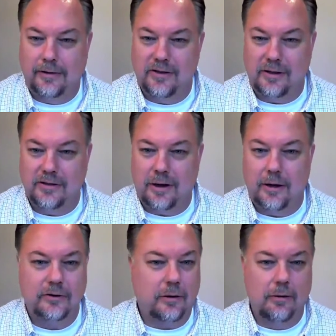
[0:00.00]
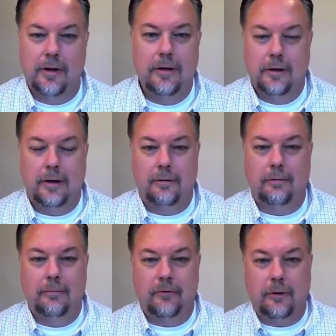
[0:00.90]
these things started. So,
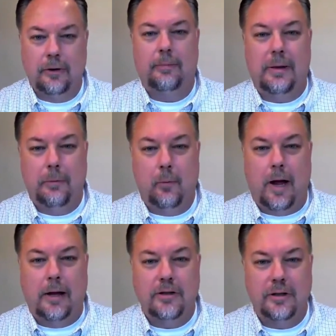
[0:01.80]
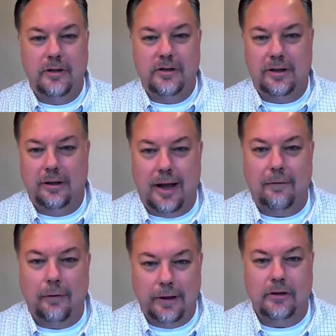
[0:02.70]
certainly people watching this can
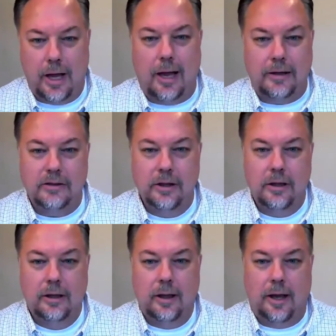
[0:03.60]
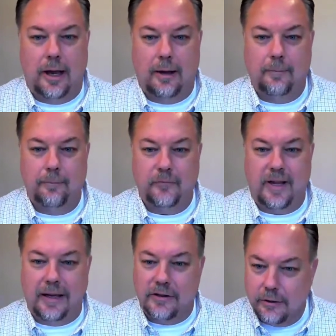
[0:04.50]
leverage us,
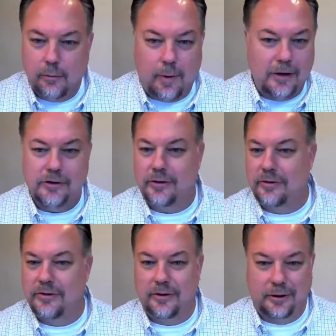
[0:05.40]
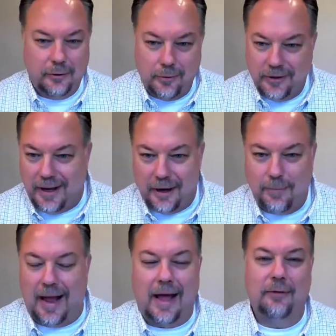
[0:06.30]
answer questions. They're going down a
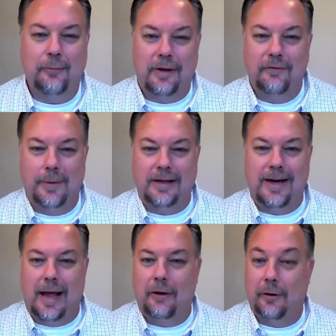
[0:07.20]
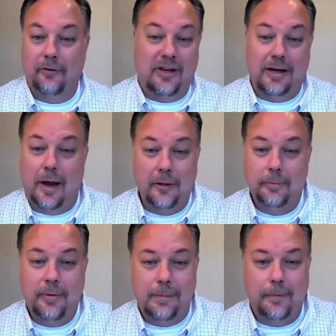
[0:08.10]
path that we've been down or seen
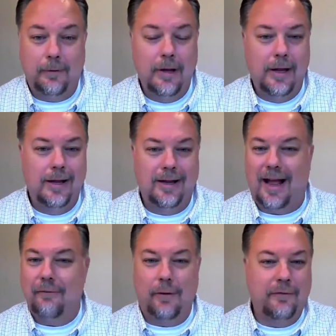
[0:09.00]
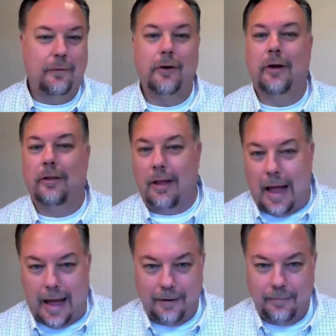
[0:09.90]
other people. And I've referred a
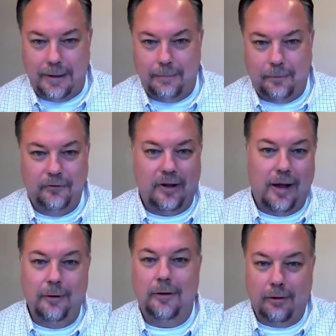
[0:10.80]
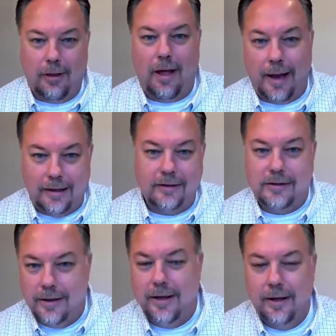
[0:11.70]
lot of people to other
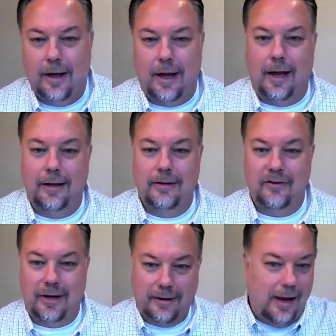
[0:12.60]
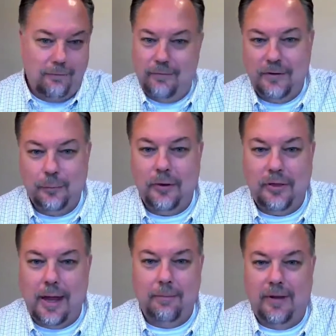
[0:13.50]
clients and saying, hey, visit with
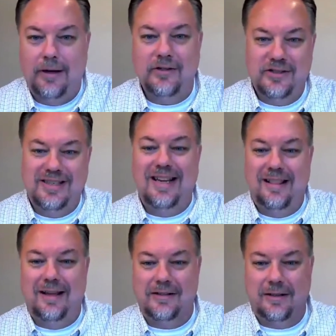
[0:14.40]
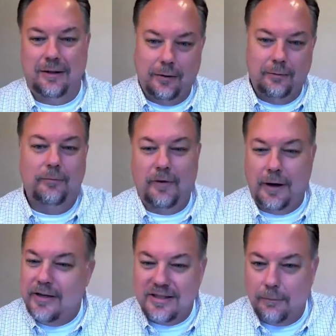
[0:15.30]
them. They just did this and they're
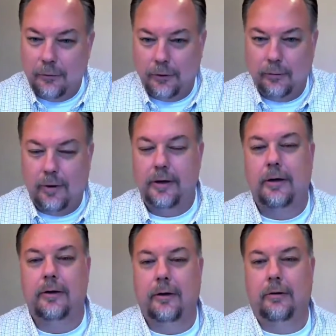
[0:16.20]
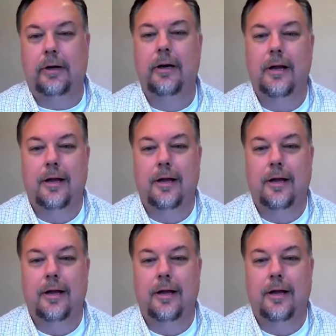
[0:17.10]
very similar to what you're doing.